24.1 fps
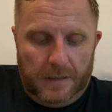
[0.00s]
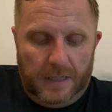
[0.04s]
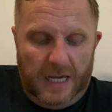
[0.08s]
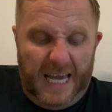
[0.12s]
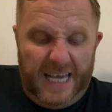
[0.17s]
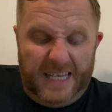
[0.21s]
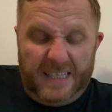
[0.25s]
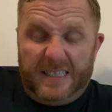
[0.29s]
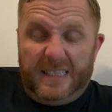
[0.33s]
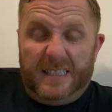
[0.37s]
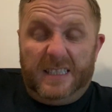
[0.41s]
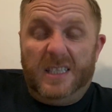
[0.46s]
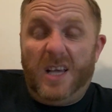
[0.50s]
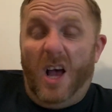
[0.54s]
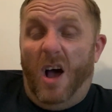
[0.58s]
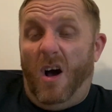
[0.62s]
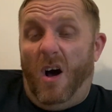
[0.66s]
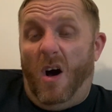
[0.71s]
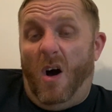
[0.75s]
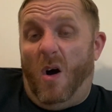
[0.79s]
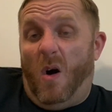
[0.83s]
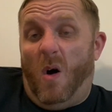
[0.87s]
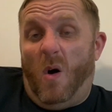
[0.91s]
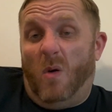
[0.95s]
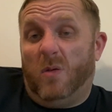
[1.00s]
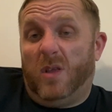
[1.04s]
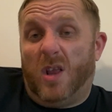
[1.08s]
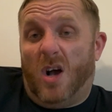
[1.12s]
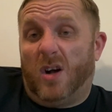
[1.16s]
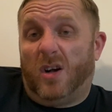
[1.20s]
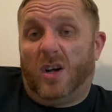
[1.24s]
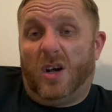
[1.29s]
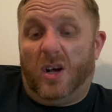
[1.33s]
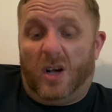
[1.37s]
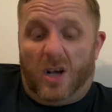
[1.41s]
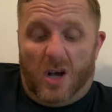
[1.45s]
It's so
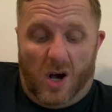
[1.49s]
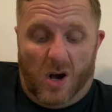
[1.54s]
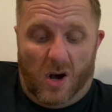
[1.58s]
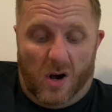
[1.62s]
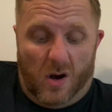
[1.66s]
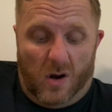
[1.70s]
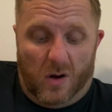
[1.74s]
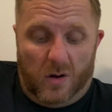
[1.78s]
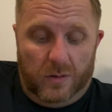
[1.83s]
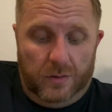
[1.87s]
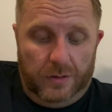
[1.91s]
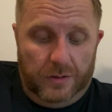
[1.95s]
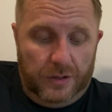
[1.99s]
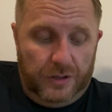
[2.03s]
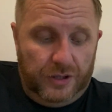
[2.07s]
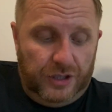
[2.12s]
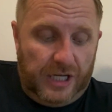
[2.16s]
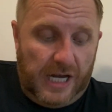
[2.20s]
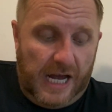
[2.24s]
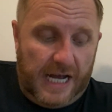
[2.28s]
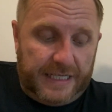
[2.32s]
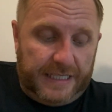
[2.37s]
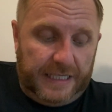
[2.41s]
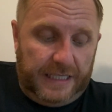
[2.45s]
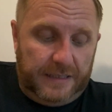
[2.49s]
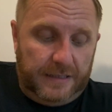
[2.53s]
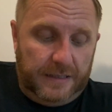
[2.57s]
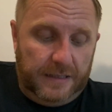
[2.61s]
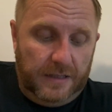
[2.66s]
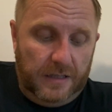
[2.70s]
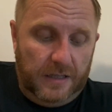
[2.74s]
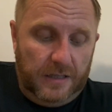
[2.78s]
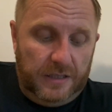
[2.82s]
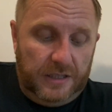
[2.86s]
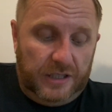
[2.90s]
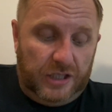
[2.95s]
long ago, she added,
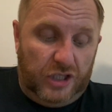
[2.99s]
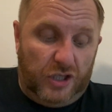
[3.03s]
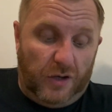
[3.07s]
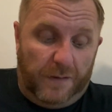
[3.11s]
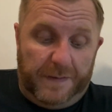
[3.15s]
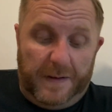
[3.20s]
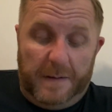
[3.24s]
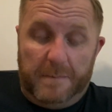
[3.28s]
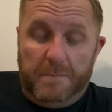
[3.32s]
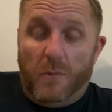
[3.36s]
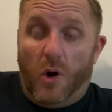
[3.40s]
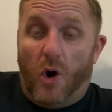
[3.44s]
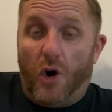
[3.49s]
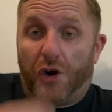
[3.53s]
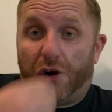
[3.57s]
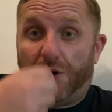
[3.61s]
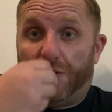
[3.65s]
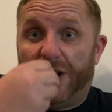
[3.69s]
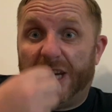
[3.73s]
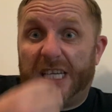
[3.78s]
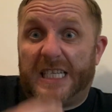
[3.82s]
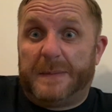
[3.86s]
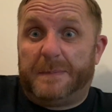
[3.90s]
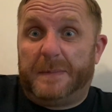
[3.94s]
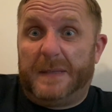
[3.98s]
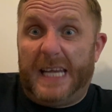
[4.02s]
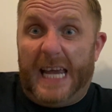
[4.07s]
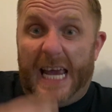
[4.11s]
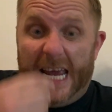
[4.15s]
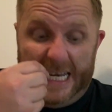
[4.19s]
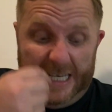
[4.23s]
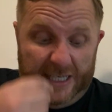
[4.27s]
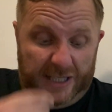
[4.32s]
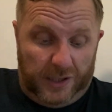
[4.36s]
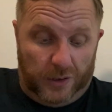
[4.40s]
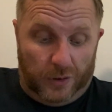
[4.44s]
stuffing more crisps
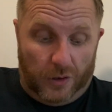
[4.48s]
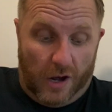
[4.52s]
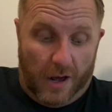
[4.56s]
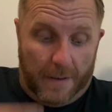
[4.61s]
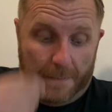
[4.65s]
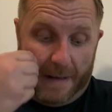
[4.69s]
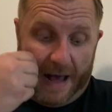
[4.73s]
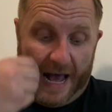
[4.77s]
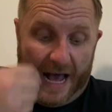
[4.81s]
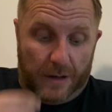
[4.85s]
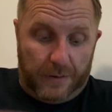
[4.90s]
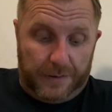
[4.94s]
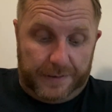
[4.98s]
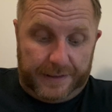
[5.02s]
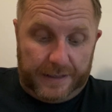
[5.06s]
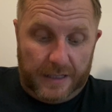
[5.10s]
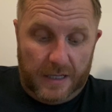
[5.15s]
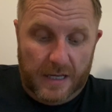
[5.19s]
into her mouth.